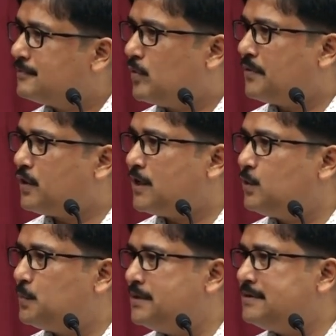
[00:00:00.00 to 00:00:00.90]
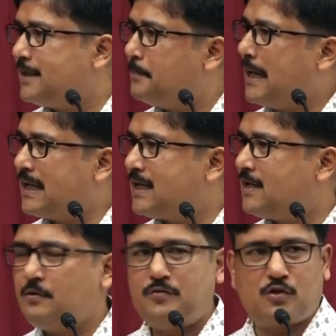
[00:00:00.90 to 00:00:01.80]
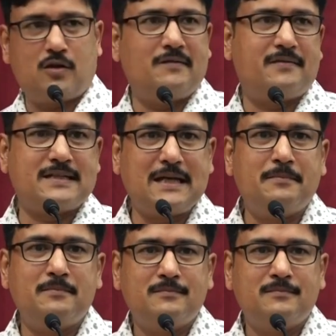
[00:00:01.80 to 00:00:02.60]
one hundred forty rupees and a bank account, which all of us have.